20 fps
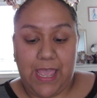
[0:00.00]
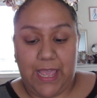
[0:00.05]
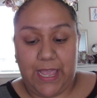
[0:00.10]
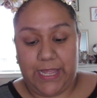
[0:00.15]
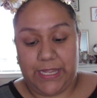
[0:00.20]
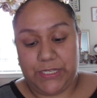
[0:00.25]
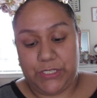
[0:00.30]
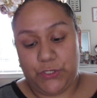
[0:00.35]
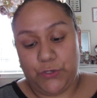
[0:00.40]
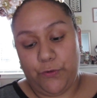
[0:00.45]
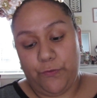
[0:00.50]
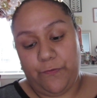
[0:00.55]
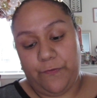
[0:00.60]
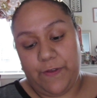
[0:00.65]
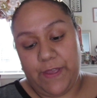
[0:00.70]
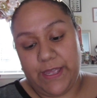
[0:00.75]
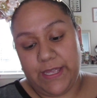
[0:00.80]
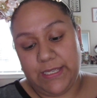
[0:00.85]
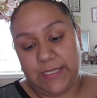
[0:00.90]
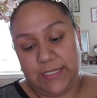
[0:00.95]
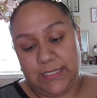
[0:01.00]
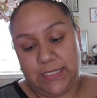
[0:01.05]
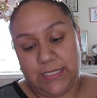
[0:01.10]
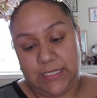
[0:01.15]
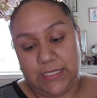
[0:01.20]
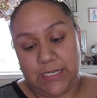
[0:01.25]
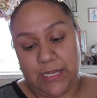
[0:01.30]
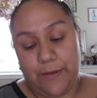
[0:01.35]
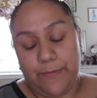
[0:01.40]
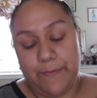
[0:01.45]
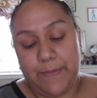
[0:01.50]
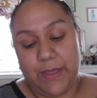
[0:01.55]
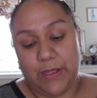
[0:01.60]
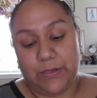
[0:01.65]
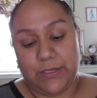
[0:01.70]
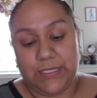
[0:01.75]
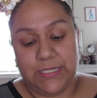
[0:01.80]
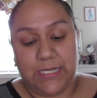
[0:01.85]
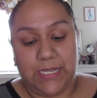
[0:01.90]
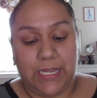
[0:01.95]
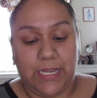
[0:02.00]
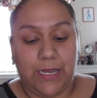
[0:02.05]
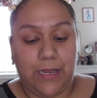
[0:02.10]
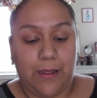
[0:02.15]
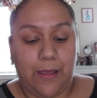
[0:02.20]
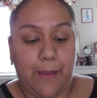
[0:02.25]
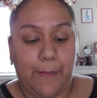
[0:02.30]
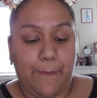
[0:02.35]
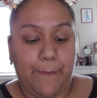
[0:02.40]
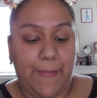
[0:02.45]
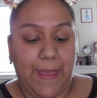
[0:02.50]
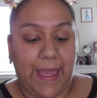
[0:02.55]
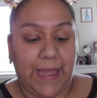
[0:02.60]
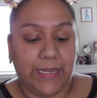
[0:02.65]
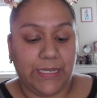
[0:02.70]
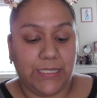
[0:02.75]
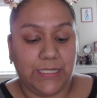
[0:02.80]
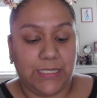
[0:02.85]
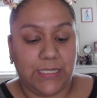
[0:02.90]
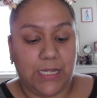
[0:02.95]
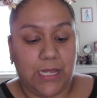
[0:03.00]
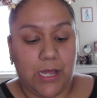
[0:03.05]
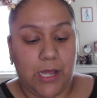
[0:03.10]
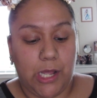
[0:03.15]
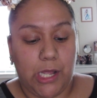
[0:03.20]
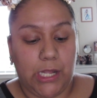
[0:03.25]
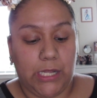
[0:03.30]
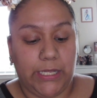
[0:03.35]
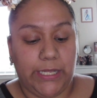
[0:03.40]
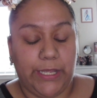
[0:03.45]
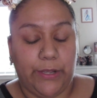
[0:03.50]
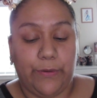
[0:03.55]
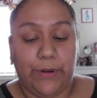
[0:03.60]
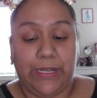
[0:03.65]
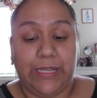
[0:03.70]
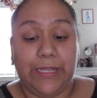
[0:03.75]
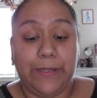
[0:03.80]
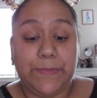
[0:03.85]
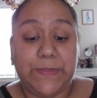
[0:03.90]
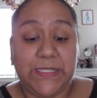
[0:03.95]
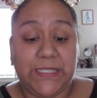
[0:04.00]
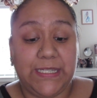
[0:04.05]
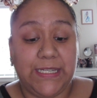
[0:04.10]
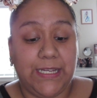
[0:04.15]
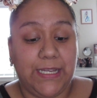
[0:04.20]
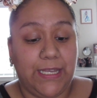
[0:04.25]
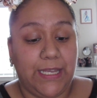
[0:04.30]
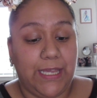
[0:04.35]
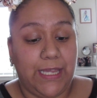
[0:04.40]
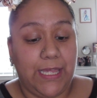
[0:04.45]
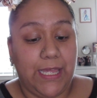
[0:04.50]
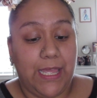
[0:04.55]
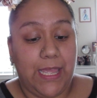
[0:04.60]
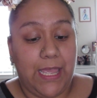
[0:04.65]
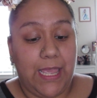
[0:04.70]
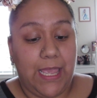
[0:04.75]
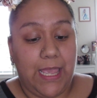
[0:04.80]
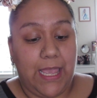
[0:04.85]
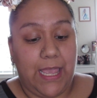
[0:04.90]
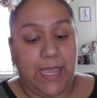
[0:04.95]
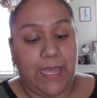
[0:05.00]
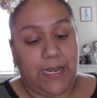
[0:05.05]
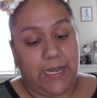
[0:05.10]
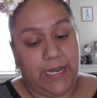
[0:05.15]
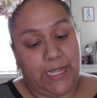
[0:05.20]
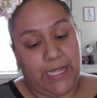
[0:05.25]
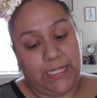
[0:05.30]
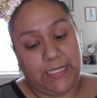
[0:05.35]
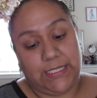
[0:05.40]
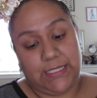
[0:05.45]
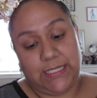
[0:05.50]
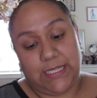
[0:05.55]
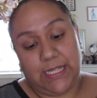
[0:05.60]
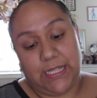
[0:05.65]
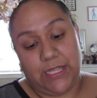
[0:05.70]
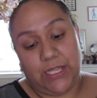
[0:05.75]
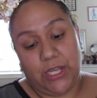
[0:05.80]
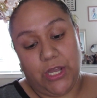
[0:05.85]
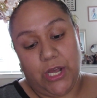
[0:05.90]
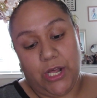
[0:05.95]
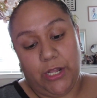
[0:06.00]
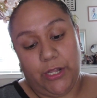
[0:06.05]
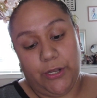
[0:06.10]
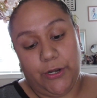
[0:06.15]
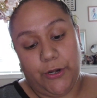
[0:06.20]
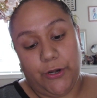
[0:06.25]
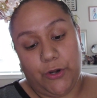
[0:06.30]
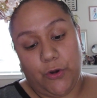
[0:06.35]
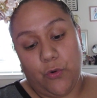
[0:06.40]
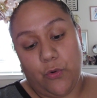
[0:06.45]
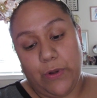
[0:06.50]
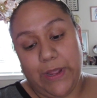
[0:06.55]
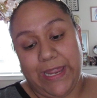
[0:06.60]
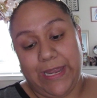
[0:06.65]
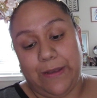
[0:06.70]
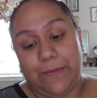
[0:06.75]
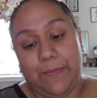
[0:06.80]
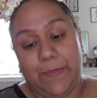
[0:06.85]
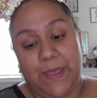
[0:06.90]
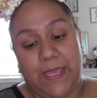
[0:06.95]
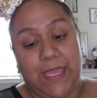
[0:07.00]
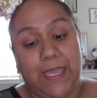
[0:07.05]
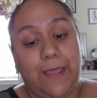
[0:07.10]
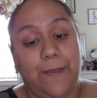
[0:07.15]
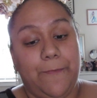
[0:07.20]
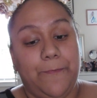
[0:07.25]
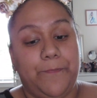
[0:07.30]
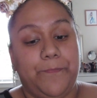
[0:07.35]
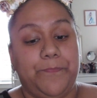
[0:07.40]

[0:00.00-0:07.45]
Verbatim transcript: a Too Faced Melted Matte uh, Liquid Lipstick. And it's in the color Queen Bee.